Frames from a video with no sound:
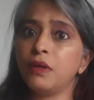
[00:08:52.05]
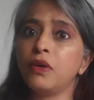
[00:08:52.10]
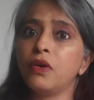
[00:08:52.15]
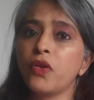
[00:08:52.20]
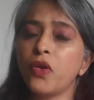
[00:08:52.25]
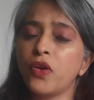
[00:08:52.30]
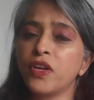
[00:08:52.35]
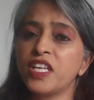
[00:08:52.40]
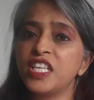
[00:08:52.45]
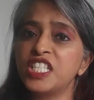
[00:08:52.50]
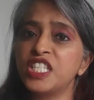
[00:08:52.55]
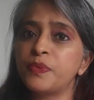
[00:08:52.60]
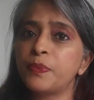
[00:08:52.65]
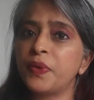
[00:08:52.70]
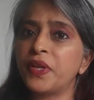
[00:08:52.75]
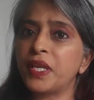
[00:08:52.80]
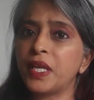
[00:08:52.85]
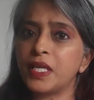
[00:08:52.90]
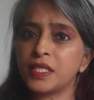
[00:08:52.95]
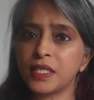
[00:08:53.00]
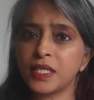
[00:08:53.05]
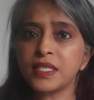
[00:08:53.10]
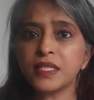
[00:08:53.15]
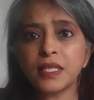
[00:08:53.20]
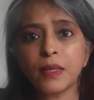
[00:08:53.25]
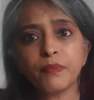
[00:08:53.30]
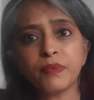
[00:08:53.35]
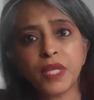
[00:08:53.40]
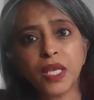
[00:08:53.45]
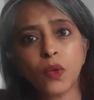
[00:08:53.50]
your inspiration,
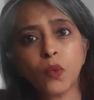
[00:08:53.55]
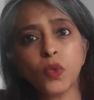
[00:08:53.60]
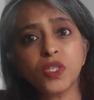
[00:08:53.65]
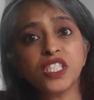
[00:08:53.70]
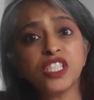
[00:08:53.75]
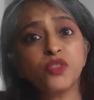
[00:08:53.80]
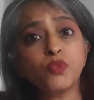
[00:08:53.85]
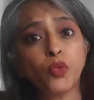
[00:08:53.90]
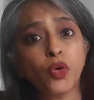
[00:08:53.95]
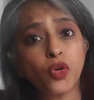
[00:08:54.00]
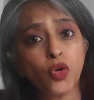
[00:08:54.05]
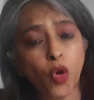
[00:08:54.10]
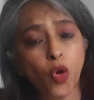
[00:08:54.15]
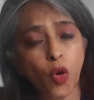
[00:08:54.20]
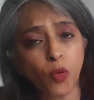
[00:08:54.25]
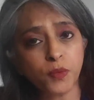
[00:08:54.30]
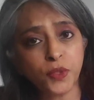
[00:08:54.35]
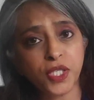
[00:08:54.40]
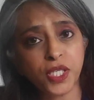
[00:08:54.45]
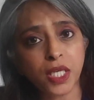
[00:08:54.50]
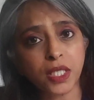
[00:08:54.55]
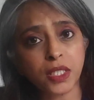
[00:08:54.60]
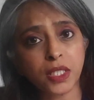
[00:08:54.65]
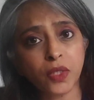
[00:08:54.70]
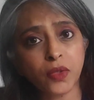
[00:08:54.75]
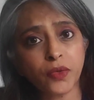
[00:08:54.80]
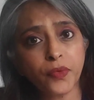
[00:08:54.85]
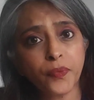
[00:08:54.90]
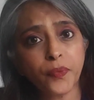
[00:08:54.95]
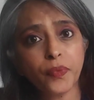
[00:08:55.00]
something which is more
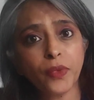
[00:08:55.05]
objective.